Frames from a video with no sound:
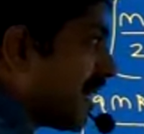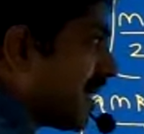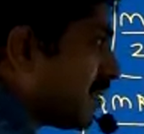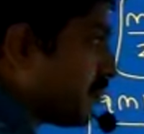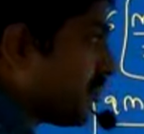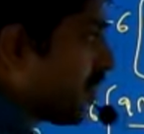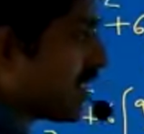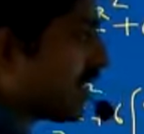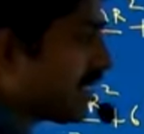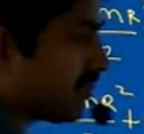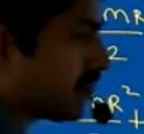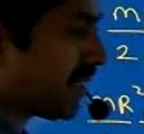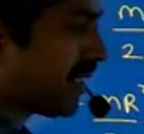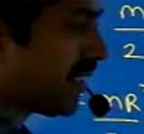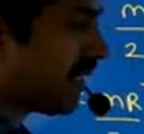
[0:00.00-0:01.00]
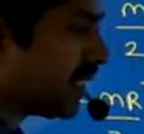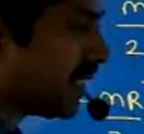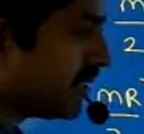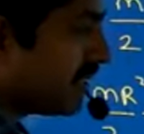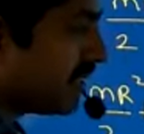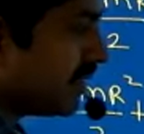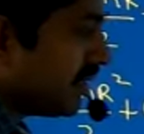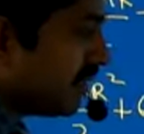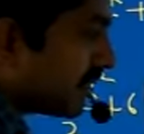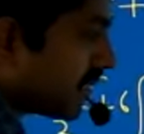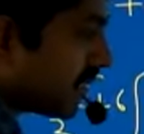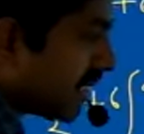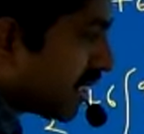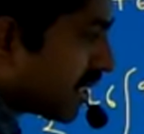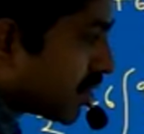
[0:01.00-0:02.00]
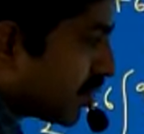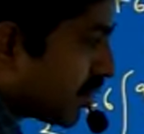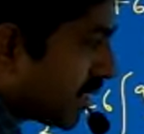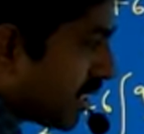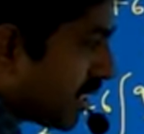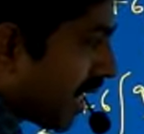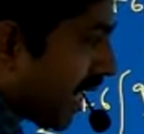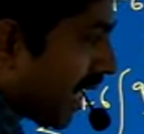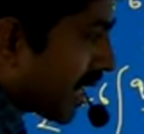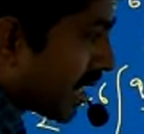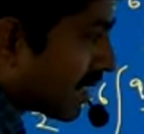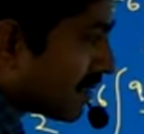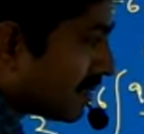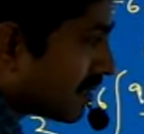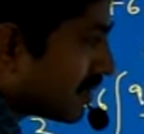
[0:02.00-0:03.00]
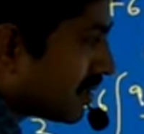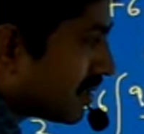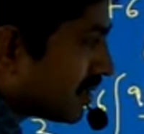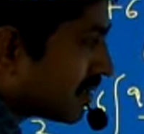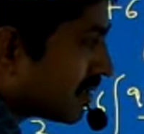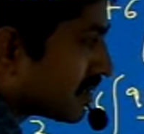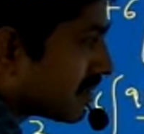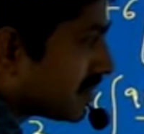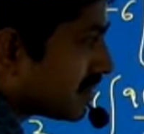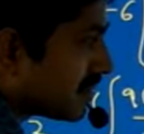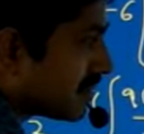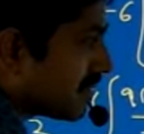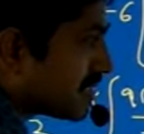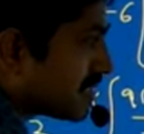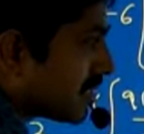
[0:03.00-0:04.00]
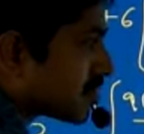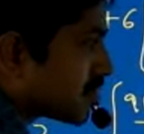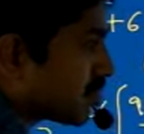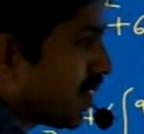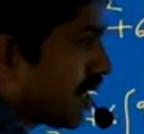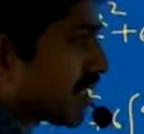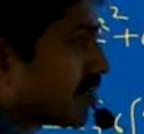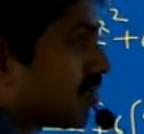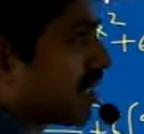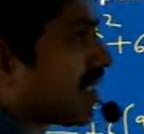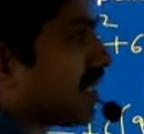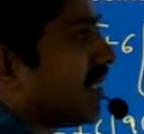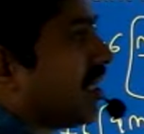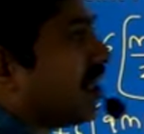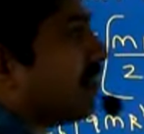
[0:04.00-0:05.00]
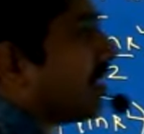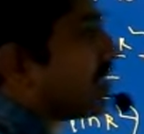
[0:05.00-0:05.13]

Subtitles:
O and point P? Here to here R. This is 2R. Totally